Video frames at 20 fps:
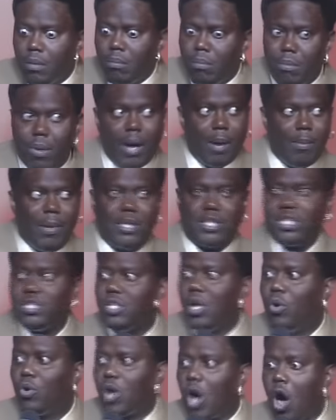Mama,
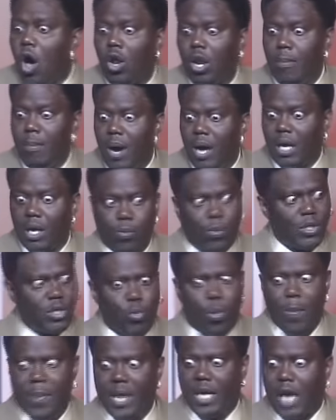don't call him ugly. What
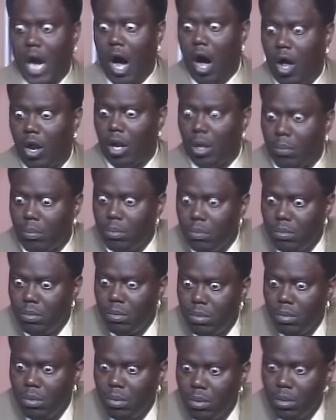you want me to call him?
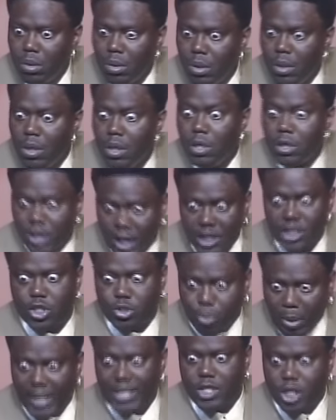Get
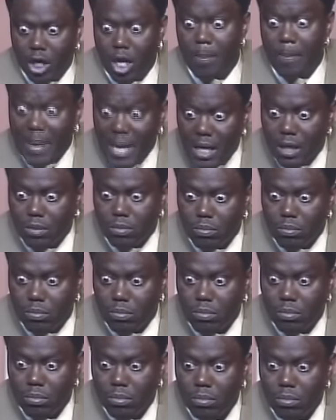straight to the meat.
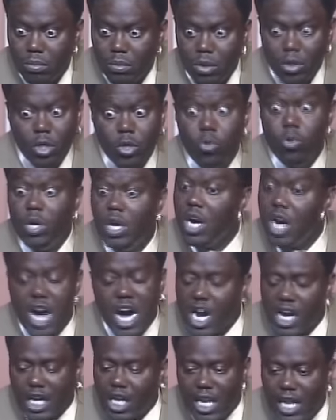You
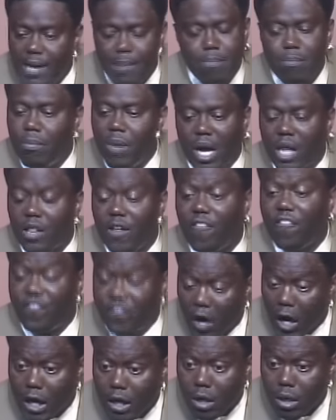ugly
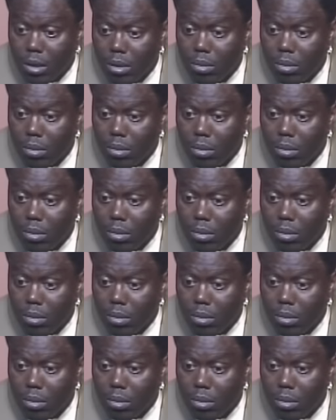motherfucker.